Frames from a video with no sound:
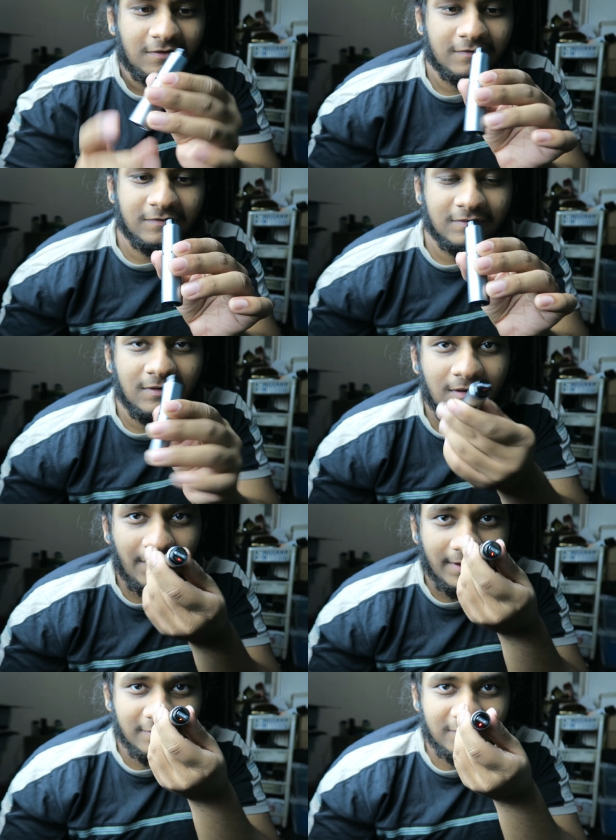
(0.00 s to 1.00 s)
sucks it in
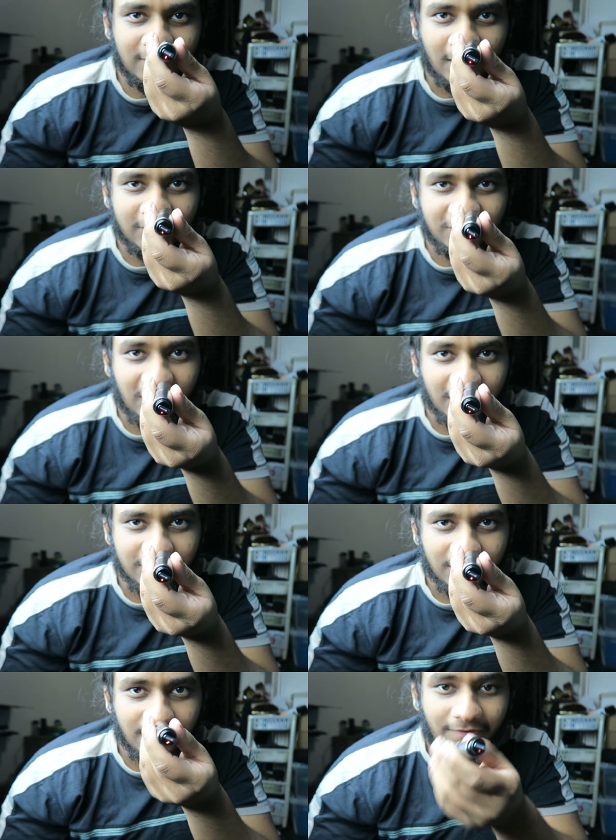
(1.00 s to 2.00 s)
and it starts charging.